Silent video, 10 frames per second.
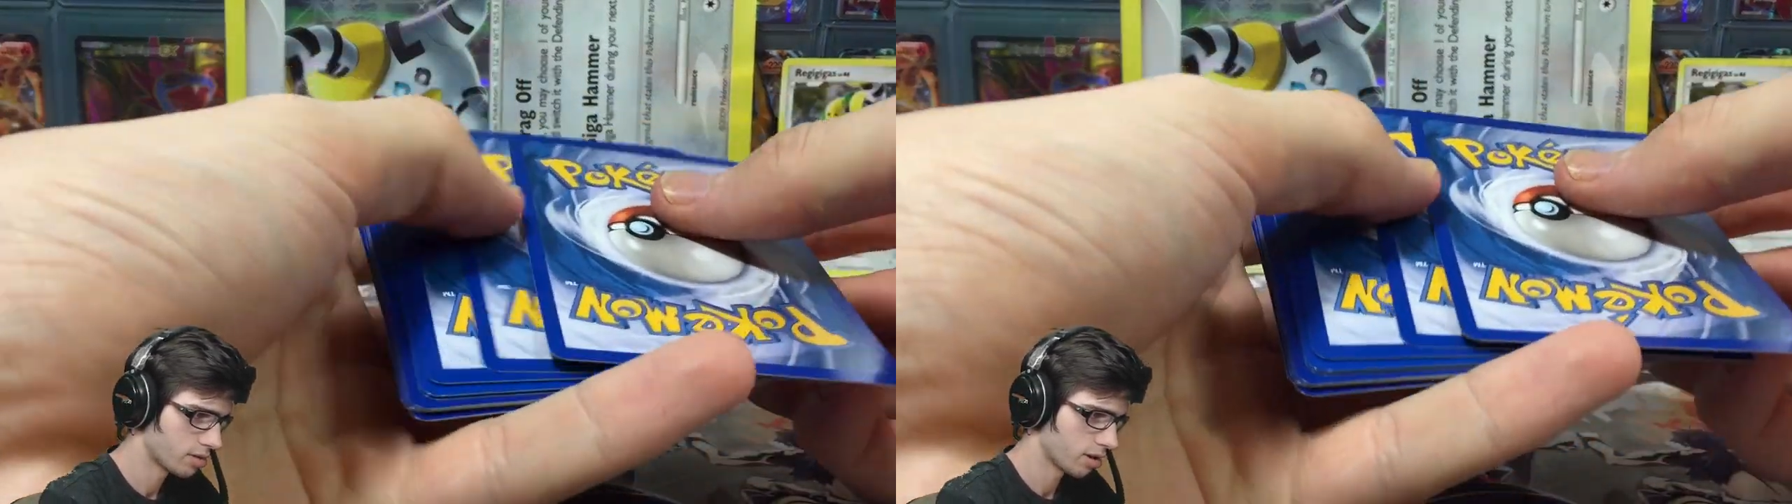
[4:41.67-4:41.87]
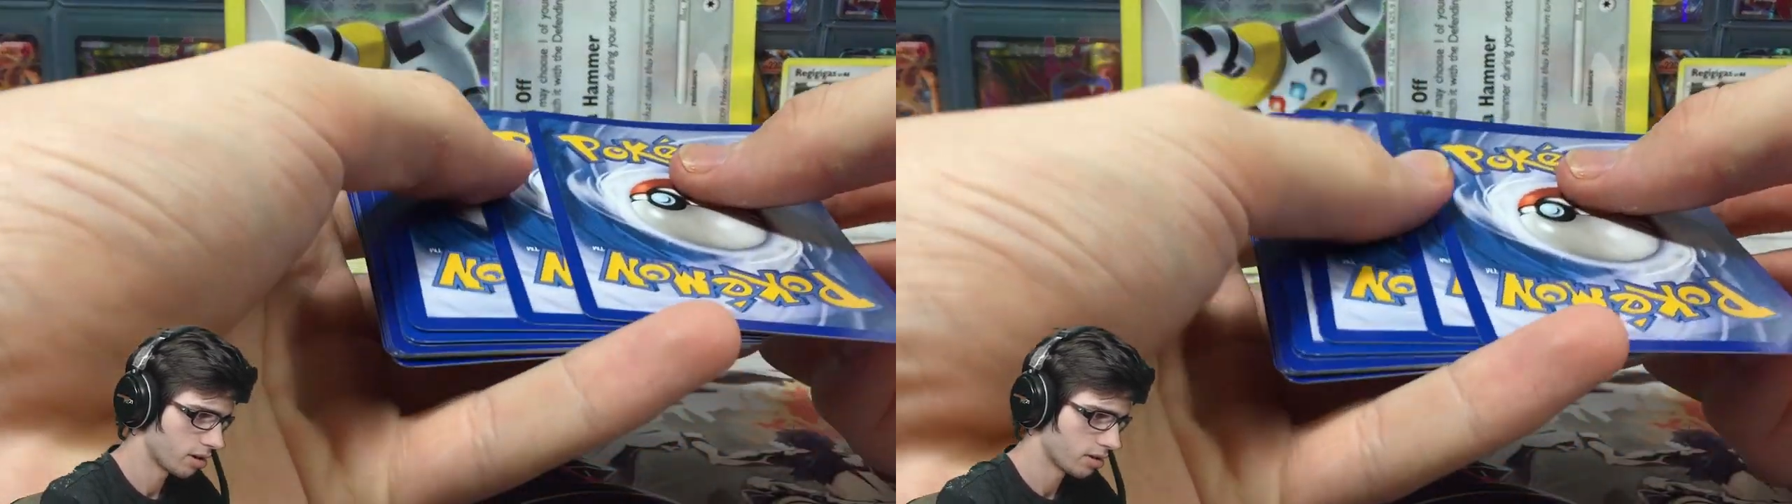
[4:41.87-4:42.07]

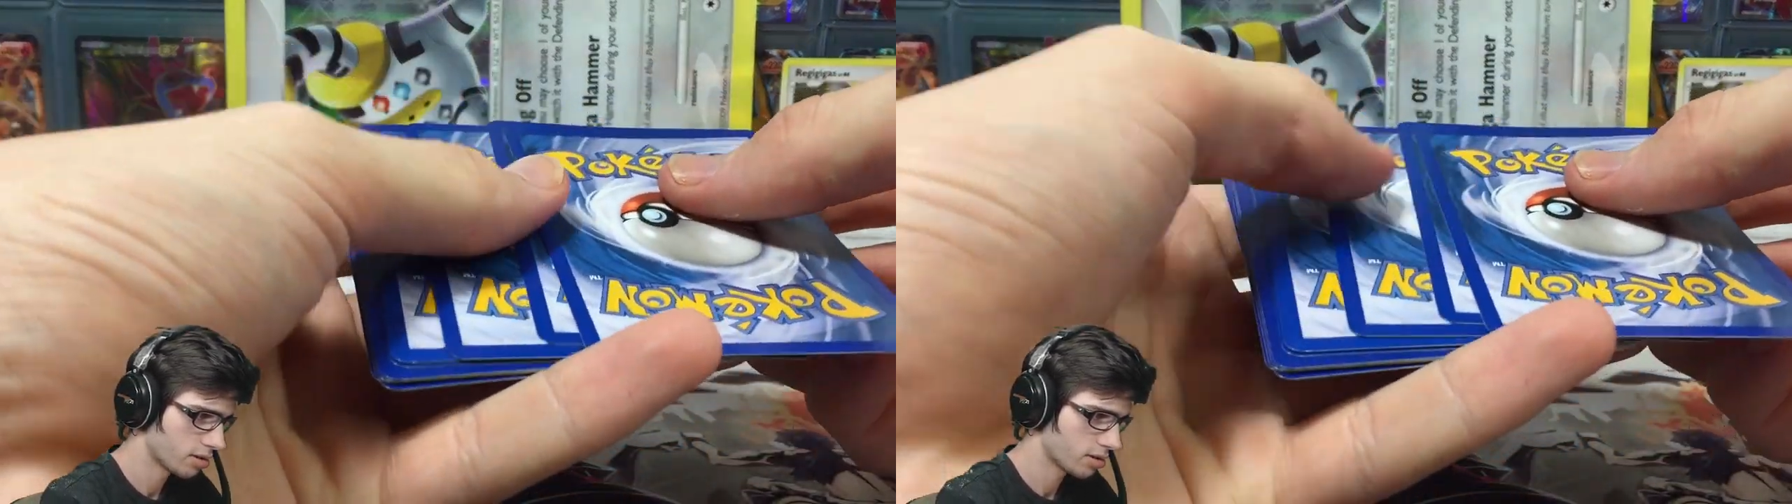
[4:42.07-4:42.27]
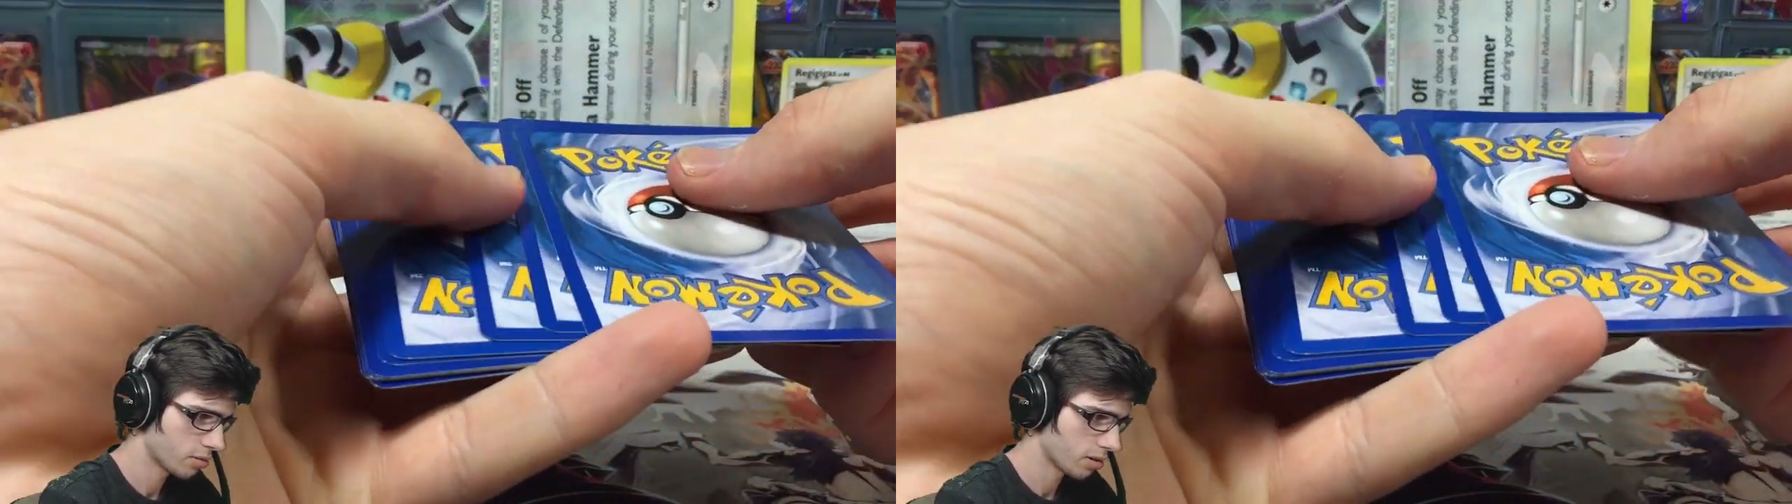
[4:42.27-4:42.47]
So
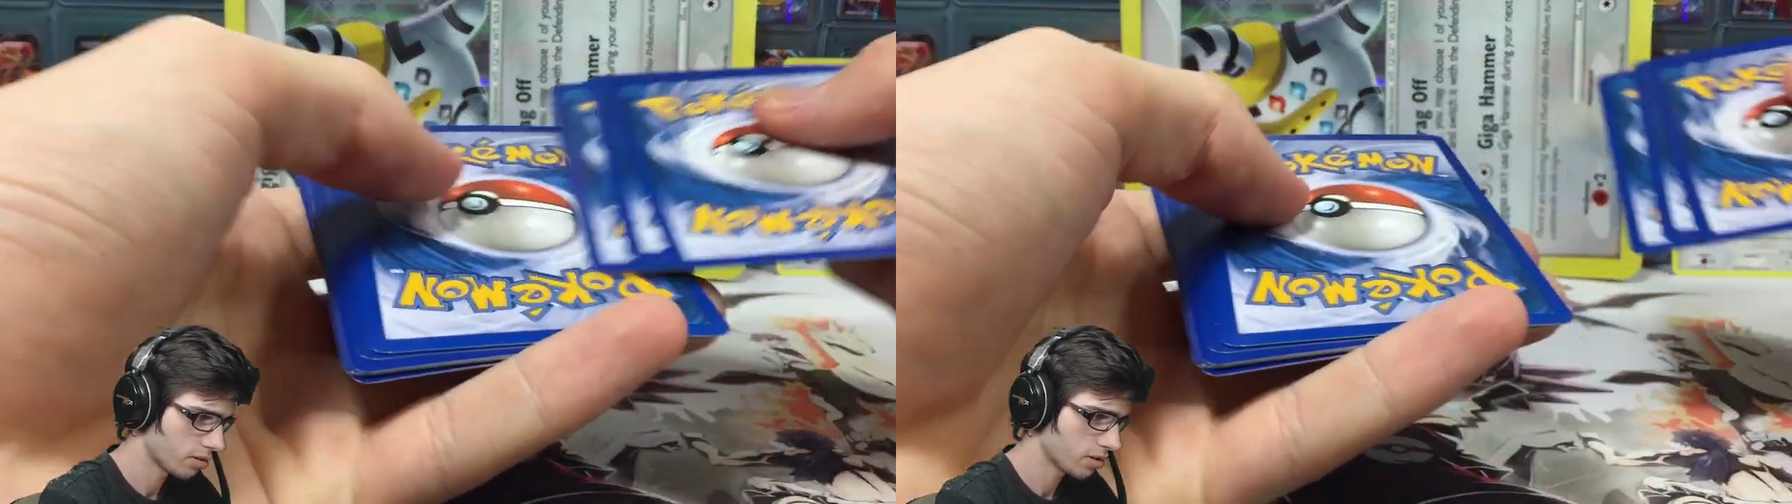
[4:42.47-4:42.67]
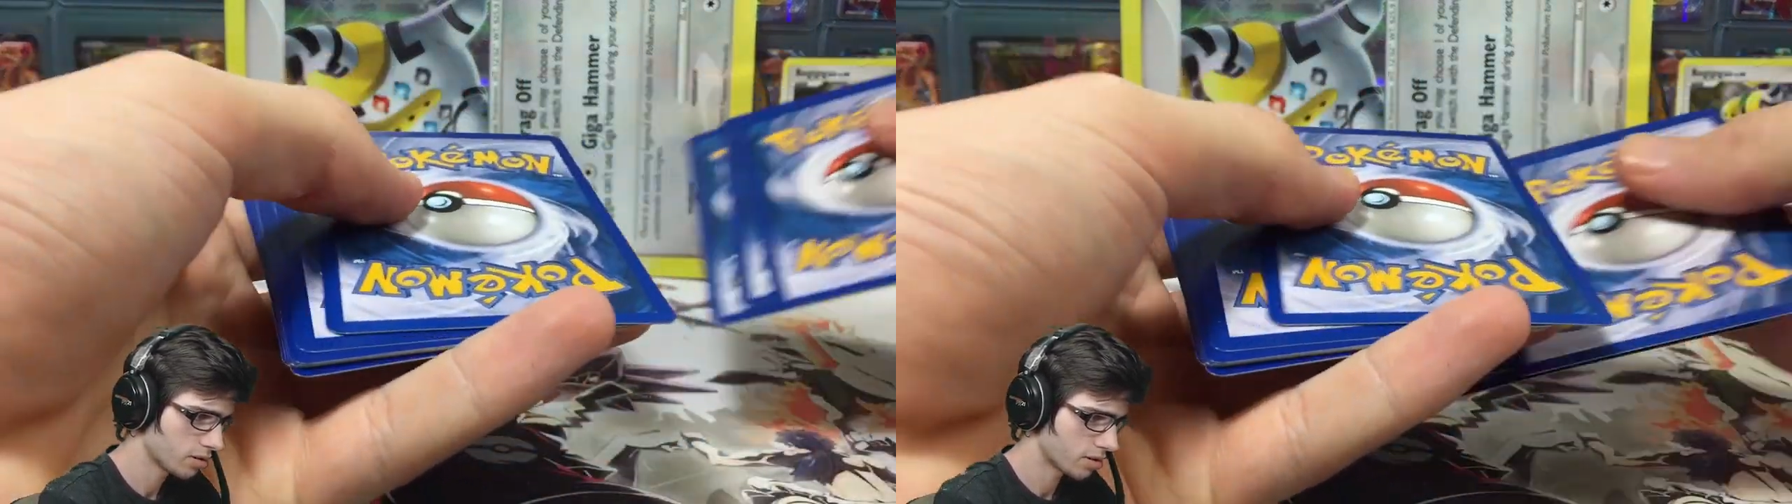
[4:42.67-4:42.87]
it's
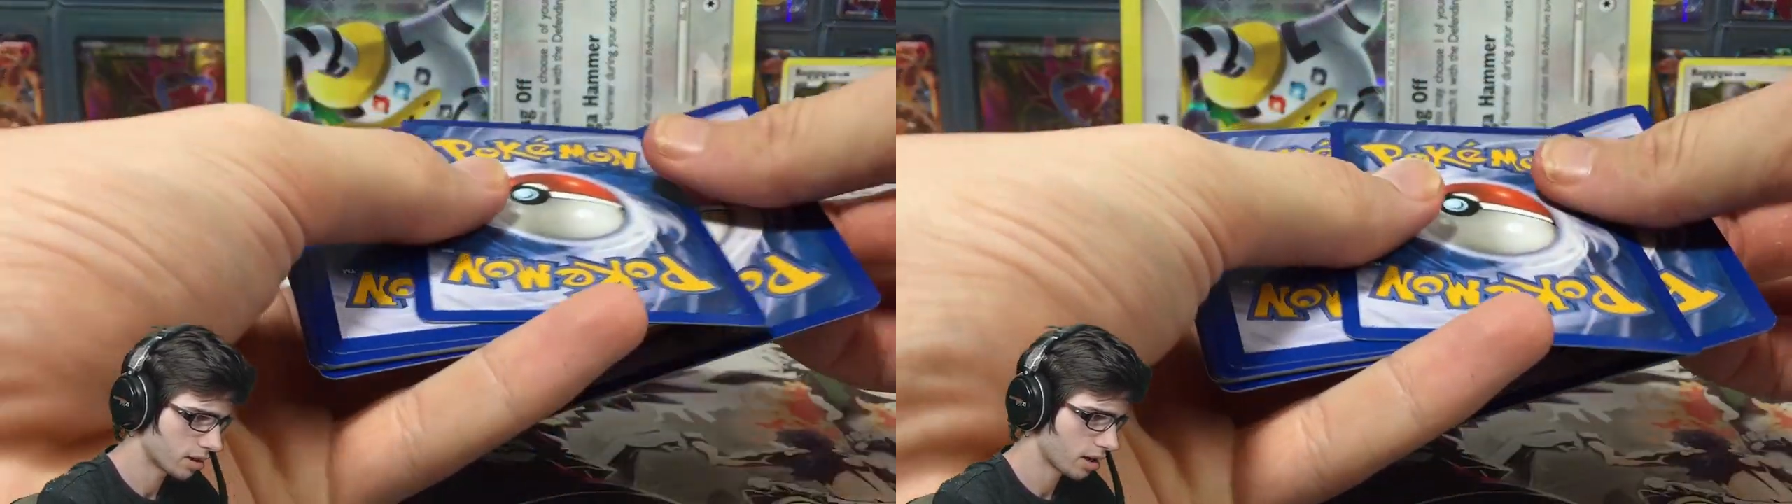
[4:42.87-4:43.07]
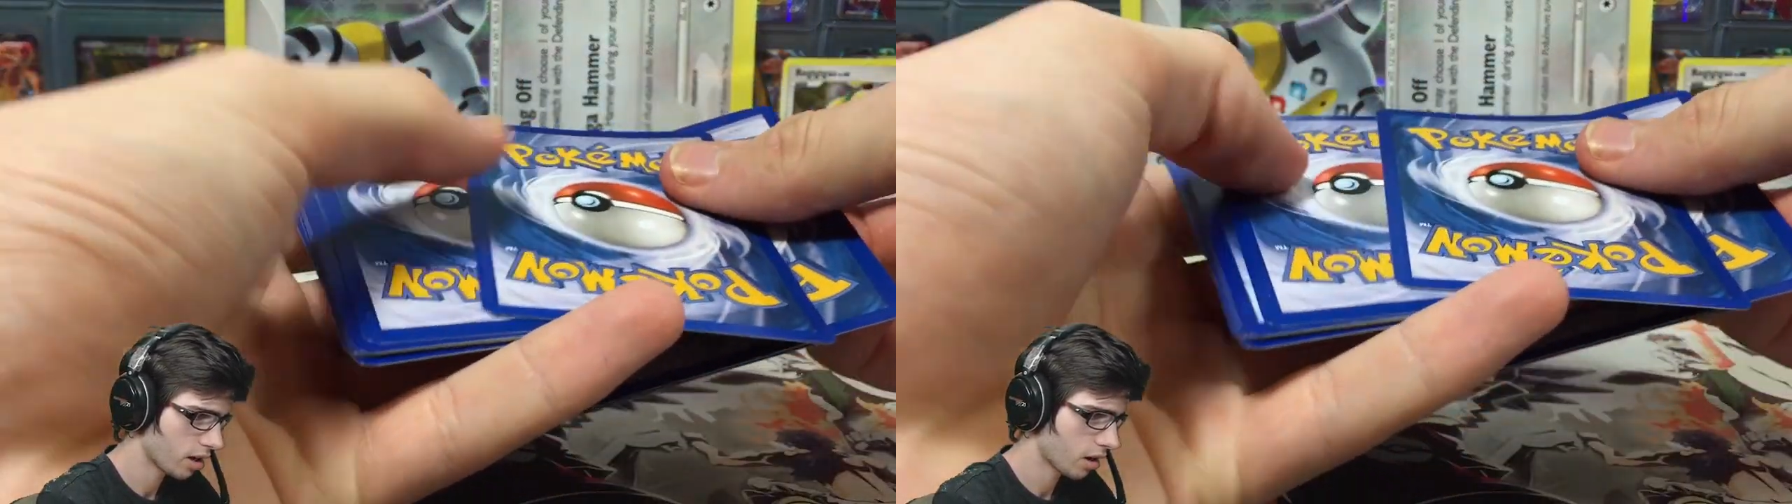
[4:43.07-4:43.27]
1, 2,
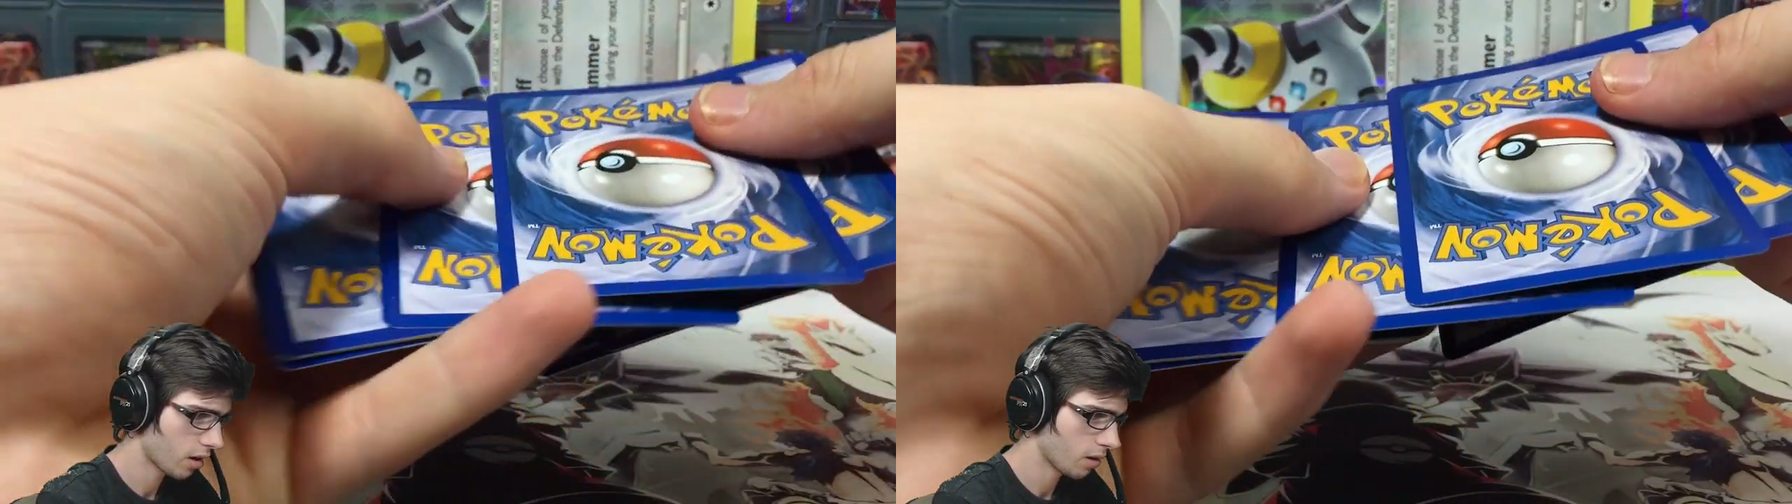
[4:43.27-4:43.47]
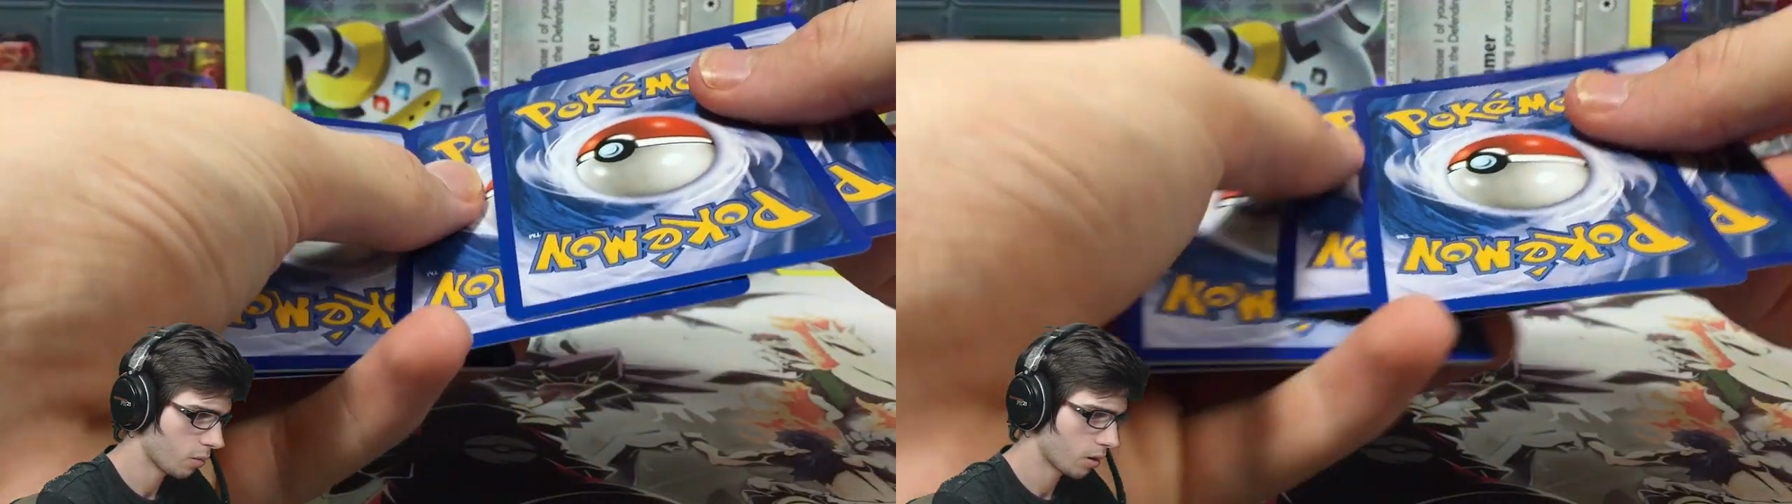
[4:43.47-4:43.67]
3,
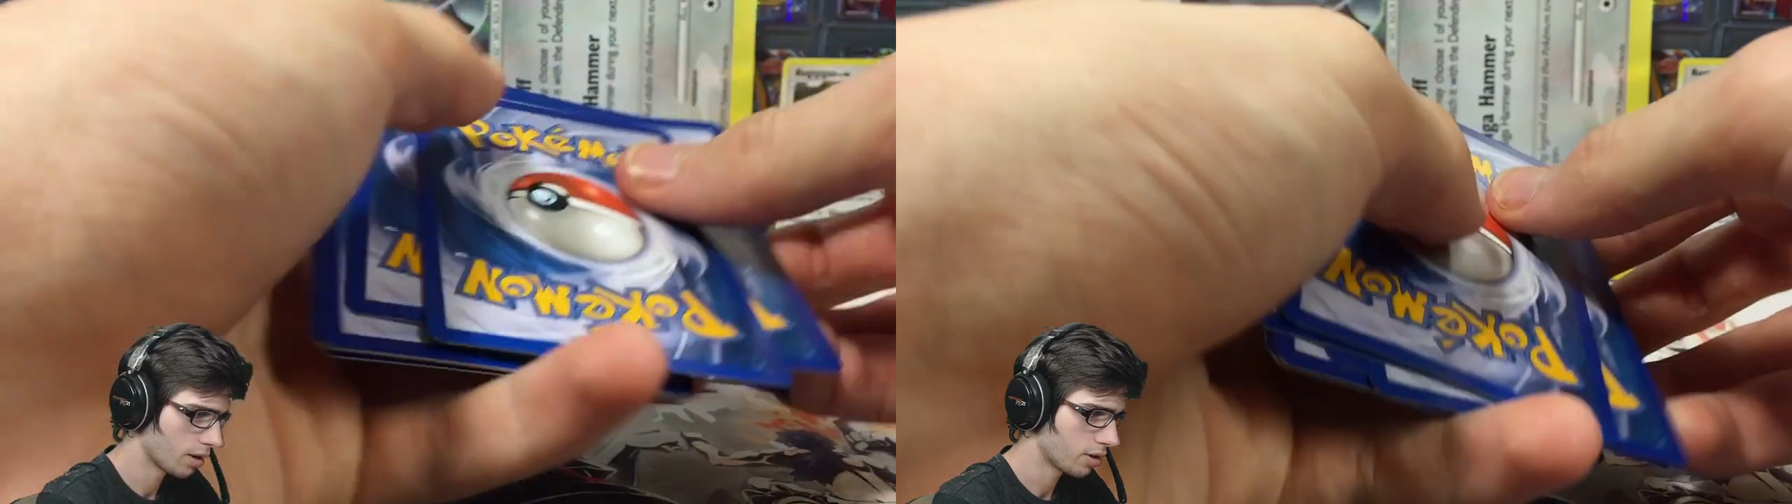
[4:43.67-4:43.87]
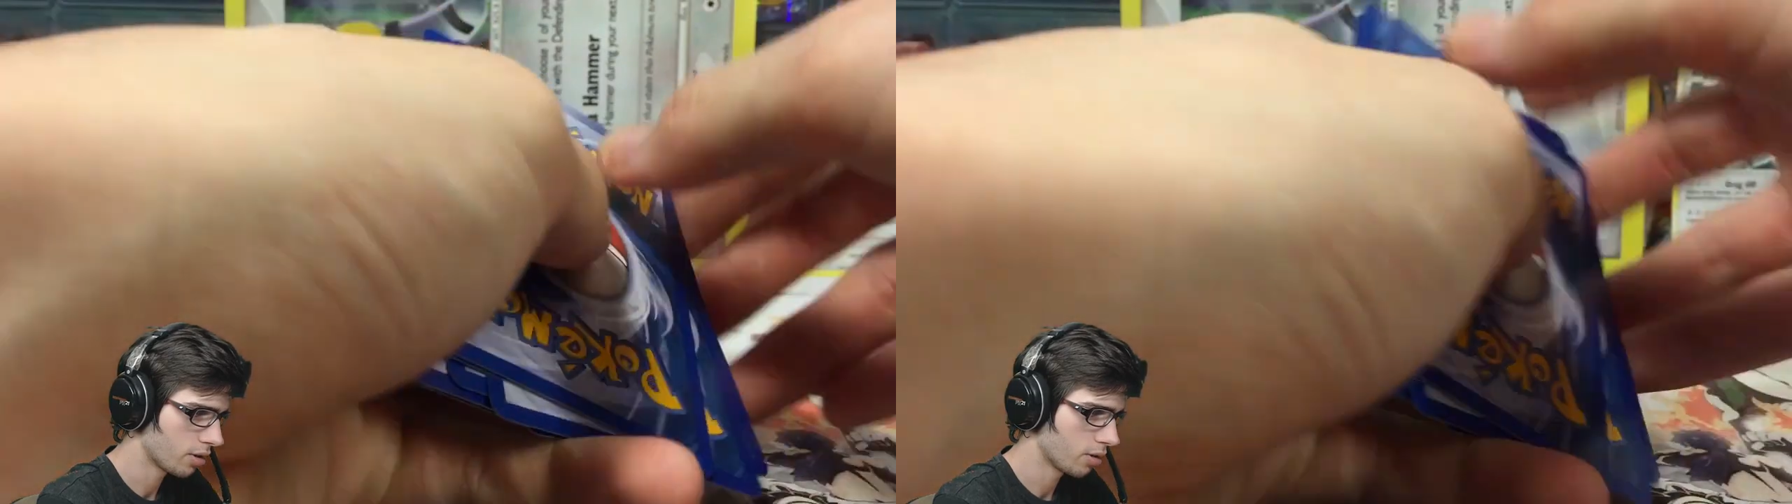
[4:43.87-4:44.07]
1,